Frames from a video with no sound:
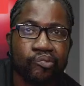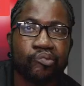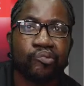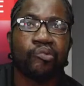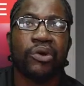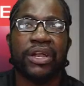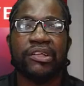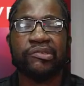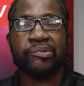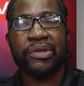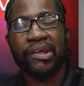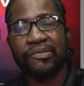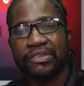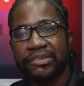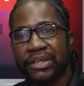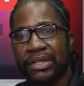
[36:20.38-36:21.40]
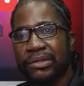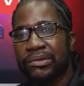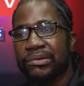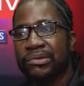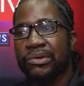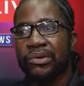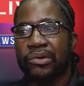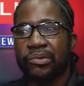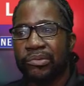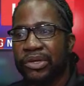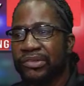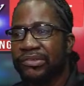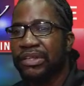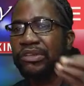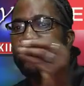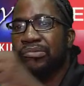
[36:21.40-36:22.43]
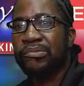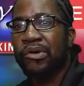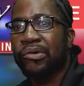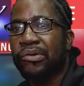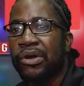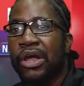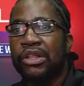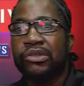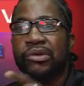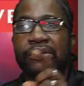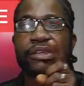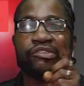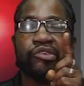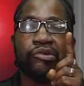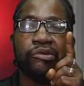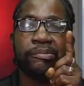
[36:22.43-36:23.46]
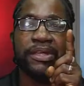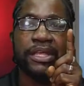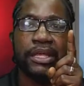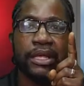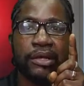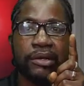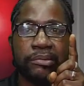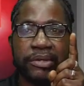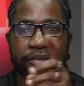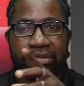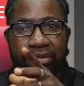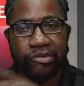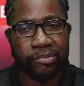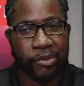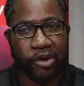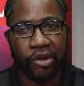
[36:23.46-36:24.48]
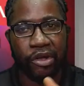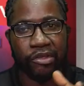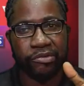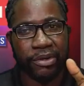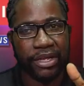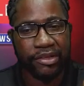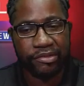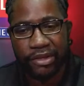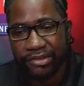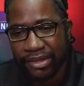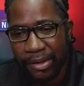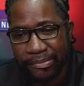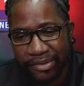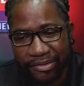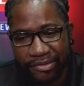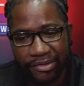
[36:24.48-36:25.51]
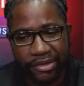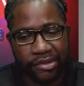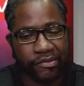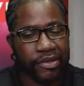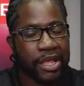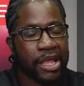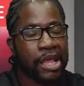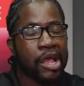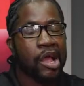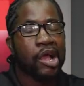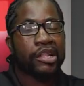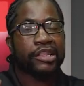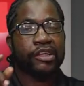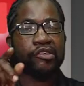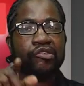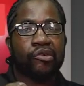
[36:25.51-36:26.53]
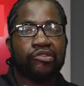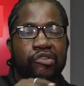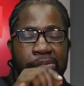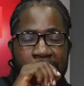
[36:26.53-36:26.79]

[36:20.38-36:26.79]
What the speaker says: what else we have to tell you? We can tell you tomorrow. Now, there's going to be, because tomorrow, God's willing, it's not time sensitive. There's going to